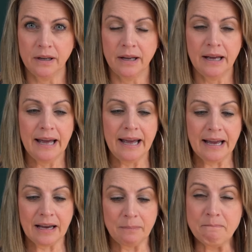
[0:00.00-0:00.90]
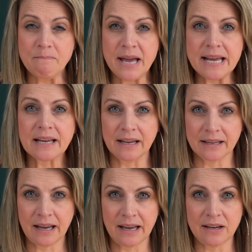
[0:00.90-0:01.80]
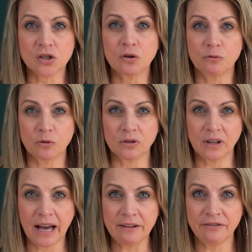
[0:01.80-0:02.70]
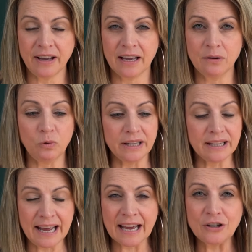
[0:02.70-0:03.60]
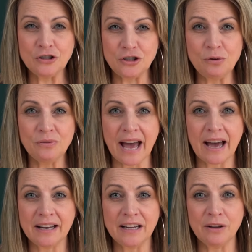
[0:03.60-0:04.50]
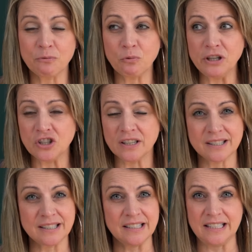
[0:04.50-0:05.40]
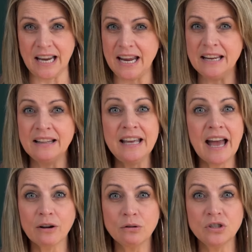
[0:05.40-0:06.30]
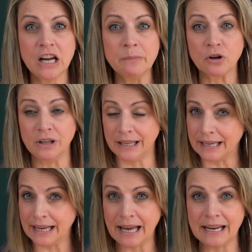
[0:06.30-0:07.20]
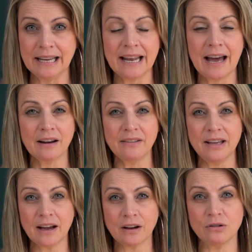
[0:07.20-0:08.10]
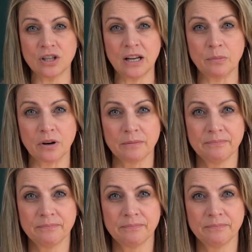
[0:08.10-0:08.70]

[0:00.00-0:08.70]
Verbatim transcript: yes. and make a case for life. And we can't yes. do that if we just stay in the echo chamber. You got to get out of the echo chamber.